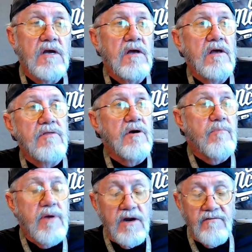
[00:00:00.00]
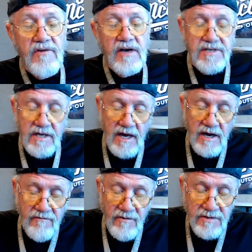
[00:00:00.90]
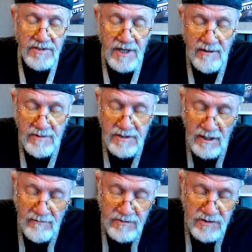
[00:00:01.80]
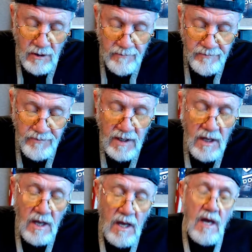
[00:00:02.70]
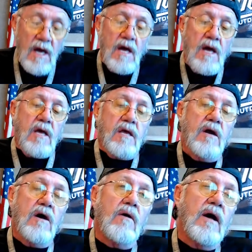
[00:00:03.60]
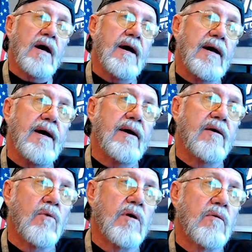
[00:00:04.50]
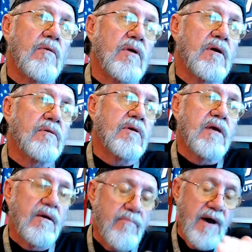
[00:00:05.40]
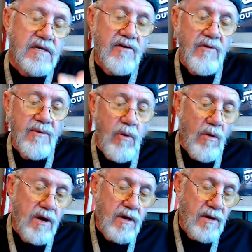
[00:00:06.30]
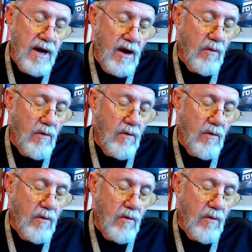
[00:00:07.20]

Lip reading: that are being investigated for the same stuff. So, we're getting back to the reporting. Now we're